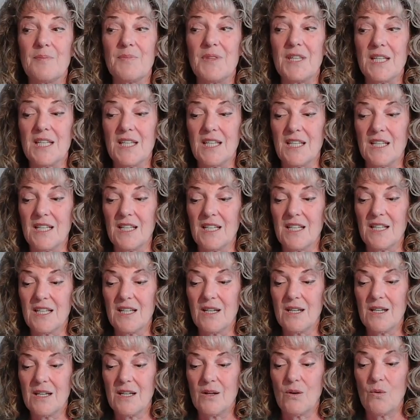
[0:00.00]
thinking,
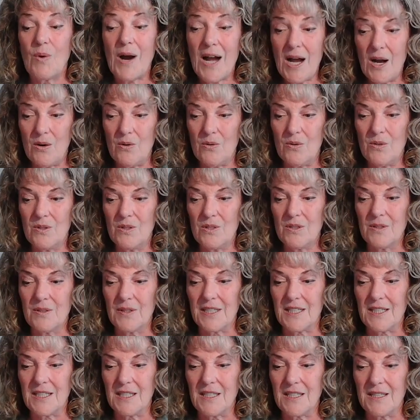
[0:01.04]
wow,
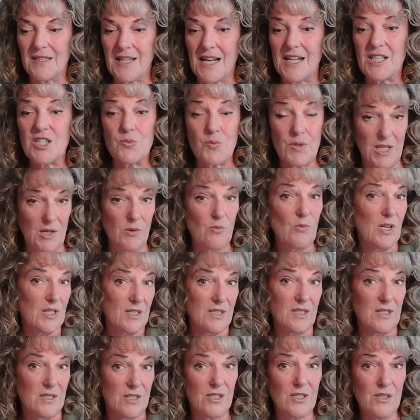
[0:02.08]
like that's what he
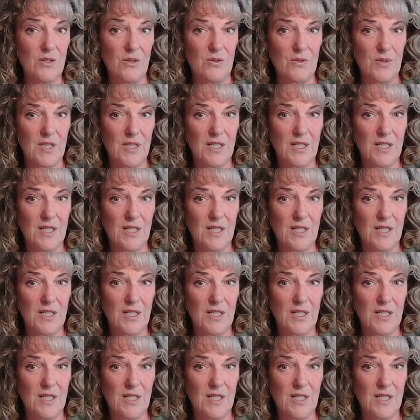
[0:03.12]
wants us to do.